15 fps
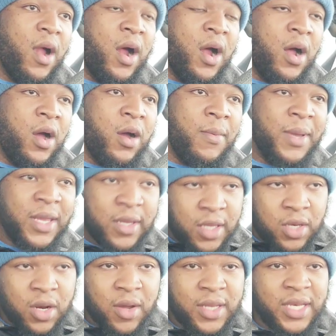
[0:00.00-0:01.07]
Um, and
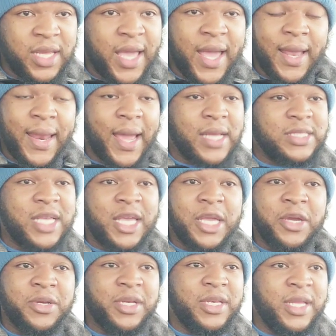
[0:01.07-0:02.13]
you know, like I said,
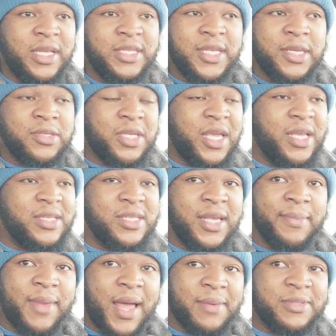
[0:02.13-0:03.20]
hearing the details, yeah, it
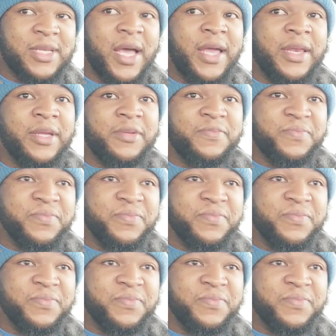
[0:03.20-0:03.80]
seemed lopsided.